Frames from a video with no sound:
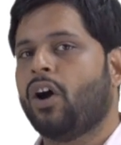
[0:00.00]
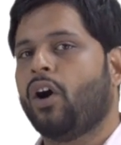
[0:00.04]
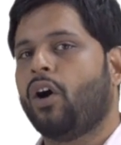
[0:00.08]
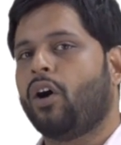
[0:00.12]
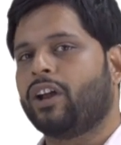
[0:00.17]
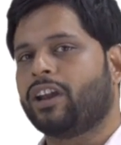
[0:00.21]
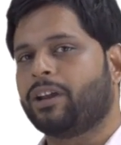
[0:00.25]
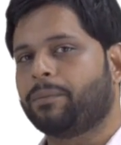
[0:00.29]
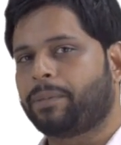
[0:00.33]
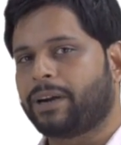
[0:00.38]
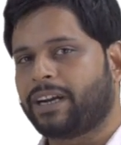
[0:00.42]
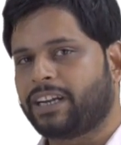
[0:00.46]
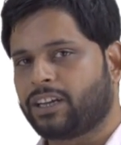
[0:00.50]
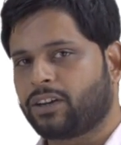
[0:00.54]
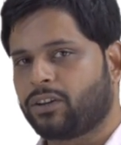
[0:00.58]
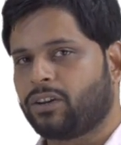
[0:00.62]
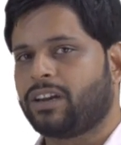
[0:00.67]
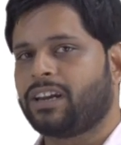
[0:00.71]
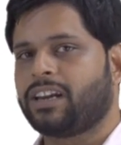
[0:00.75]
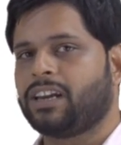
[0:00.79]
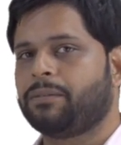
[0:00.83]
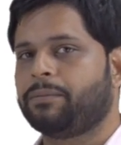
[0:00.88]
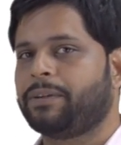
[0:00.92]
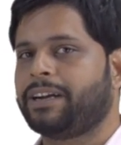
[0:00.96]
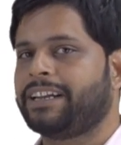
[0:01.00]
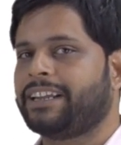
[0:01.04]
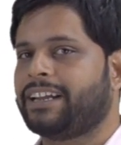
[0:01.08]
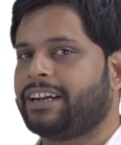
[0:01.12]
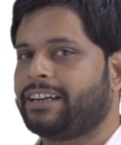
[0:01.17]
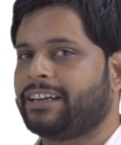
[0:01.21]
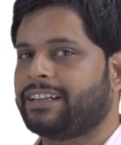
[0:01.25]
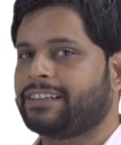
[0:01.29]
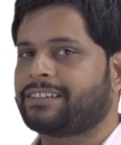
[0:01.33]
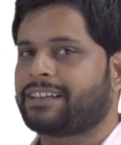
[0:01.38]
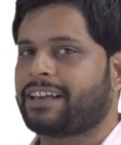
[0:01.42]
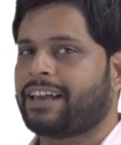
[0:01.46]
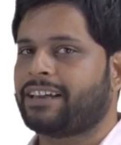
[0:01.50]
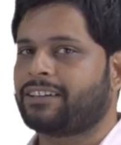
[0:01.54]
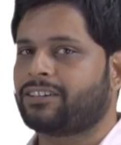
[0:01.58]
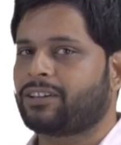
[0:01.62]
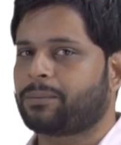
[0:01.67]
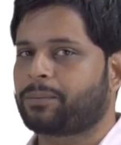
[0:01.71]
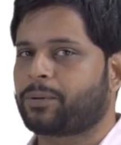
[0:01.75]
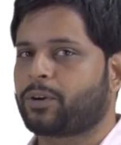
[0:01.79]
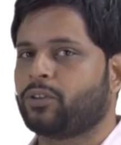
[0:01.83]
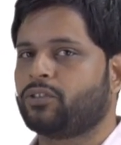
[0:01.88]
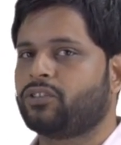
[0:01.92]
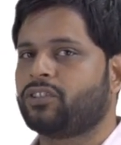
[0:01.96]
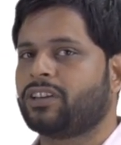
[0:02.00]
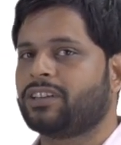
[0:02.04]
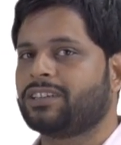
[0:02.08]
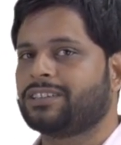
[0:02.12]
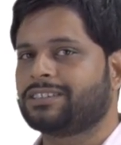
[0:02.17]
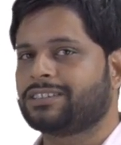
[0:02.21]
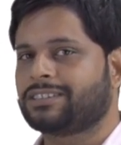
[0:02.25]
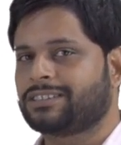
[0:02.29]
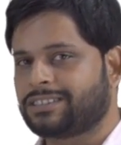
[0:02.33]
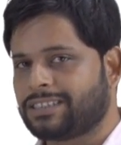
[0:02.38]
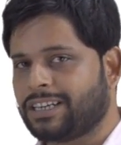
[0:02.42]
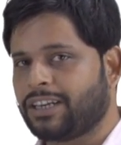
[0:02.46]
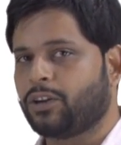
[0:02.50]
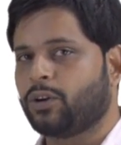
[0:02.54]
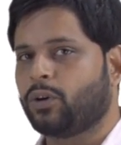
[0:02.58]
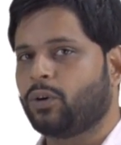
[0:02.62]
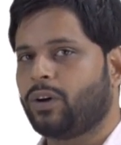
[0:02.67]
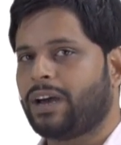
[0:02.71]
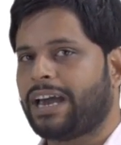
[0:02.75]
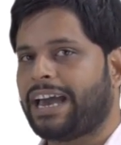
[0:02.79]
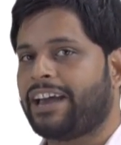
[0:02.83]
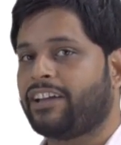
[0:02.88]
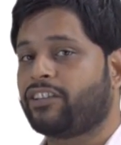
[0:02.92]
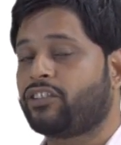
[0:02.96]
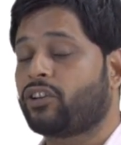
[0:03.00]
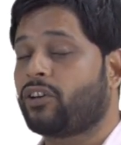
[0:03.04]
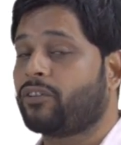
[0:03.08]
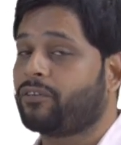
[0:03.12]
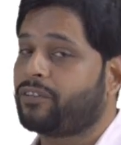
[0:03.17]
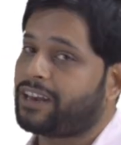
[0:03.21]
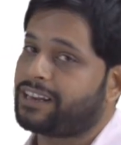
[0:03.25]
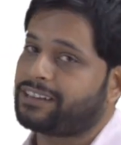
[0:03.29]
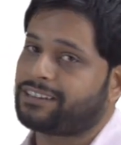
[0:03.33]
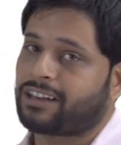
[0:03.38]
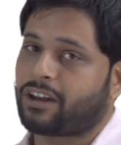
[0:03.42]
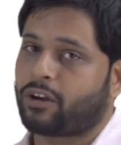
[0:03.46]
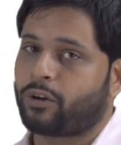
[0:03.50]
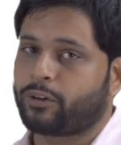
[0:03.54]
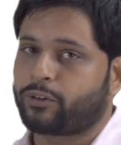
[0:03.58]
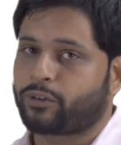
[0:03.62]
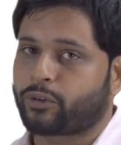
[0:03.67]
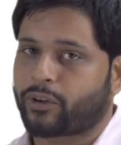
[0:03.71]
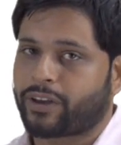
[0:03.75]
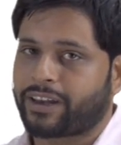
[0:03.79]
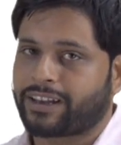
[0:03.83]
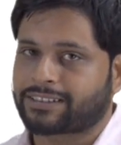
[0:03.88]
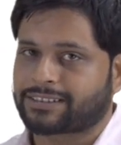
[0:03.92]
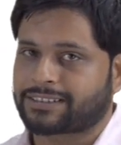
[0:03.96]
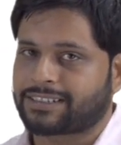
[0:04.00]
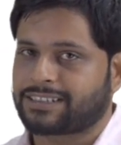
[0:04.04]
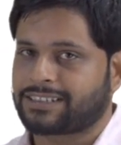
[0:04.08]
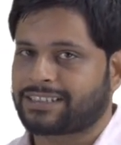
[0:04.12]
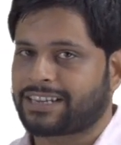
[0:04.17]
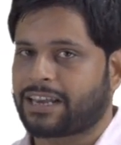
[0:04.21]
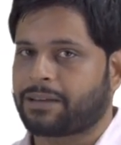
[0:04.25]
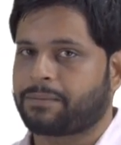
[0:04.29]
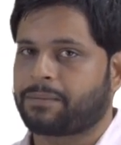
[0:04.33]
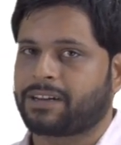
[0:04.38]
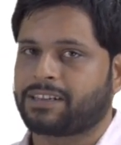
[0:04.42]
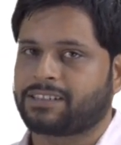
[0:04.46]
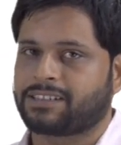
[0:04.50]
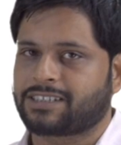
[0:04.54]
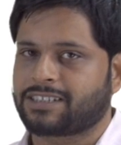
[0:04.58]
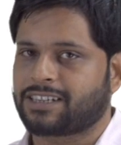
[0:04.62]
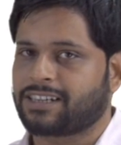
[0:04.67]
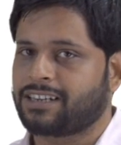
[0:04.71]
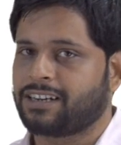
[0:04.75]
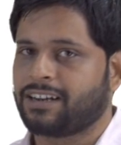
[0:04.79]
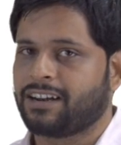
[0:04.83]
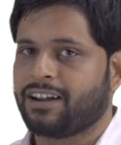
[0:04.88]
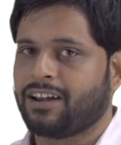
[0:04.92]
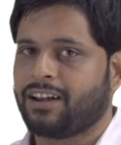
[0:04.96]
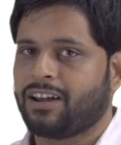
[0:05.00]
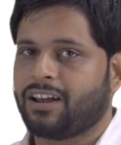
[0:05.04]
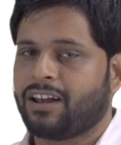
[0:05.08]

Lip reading: On a particular limit, that is x approaching 0, h of x also has the same answer.